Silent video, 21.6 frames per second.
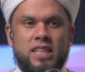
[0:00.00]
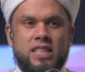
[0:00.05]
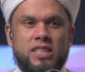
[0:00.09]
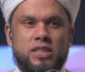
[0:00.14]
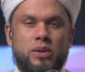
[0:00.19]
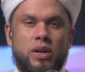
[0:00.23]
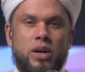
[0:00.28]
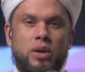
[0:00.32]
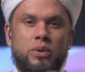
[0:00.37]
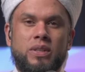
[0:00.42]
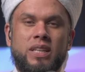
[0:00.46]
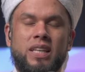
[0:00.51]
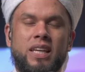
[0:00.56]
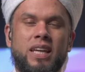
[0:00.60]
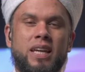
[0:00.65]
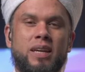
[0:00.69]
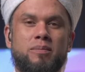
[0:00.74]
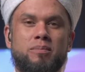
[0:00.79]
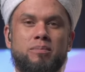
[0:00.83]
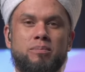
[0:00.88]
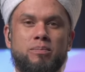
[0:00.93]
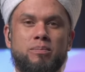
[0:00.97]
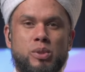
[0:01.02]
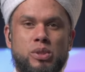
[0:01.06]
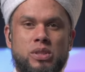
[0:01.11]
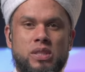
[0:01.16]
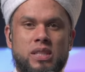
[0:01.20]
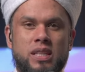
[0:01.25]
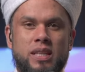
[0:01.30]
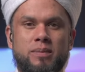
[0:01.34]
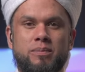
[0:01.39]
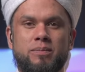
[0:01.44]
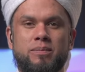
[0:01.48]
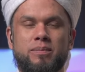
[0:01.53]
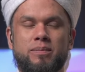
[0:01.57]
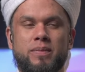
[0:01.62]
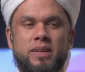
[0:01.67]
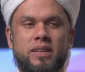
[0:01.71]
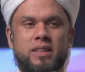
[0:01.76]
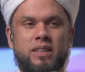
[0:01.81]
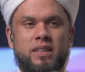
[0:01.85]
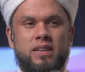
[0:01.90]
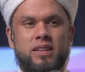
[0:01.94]
So only a Muslim
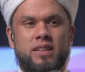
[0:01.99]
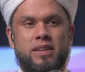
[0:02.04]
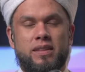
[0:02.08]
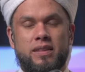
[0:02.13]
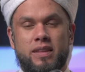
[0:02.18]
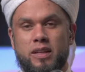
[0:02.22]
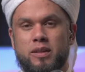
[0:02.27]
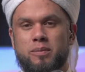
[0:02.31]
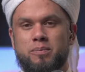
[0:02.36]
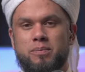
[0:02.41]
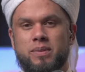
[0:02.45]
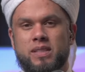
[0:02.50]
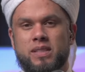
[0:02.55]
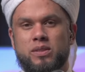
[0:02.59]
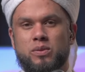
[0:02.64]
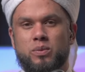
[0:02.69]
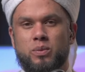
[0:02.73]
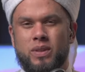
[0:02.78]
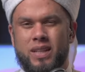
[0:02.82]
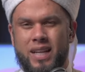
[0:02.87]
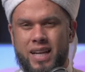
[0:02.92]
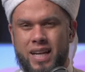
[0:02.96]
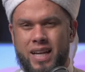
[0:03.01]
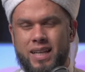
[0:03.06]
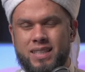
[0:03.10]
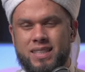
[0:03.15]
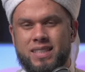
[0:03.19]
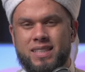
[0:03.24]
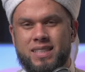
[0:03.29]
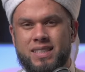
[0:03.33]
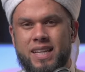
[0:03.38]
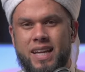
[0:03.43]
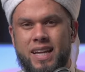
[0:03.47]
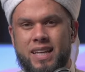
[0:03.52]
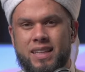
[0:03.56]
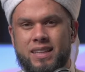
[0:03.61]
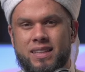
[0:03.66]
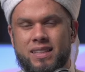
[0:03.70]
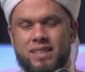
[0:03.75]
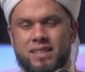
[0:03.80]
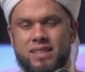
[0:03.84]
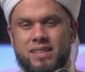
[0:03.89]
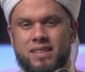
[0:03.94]
uh, therapist will
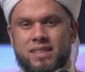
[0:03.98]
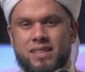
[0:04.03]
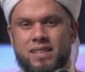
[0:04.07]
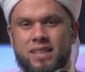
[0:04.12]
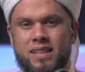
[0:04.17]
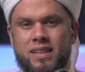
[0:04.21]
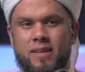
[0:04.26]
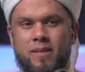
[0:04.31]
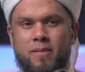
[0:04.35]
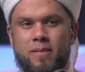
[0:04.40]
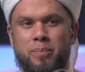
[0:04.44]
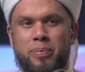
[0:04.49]
understand this.